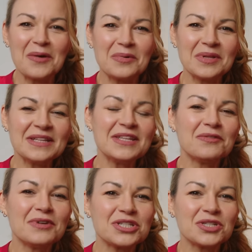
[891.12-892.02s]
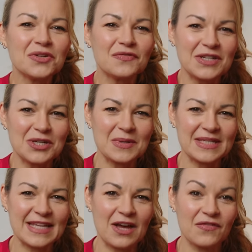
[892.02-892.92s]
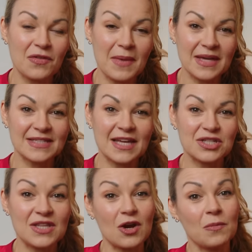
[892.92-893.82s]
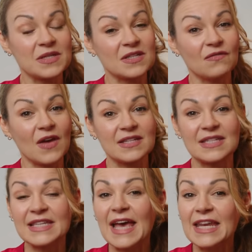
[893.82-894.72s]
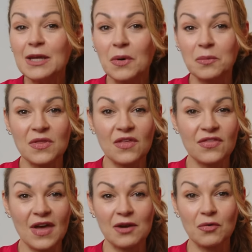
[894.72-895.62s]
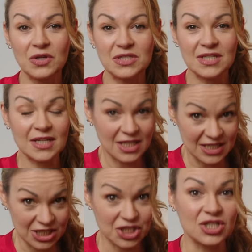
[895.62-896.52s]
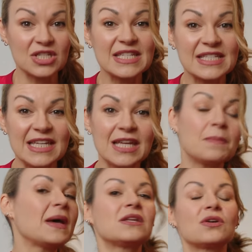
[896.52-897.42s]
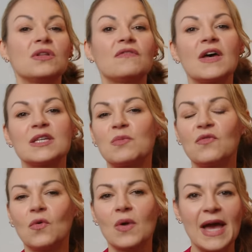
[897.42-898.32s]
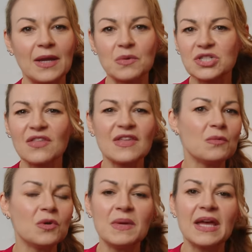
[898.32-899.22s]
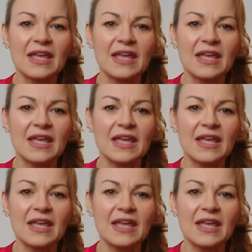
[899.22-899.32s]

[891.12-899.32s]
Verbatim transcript: Well, in the original video itself, the massage therapist advises anyone with a thyroid condition to seek medical advice beforehand, which I think would be a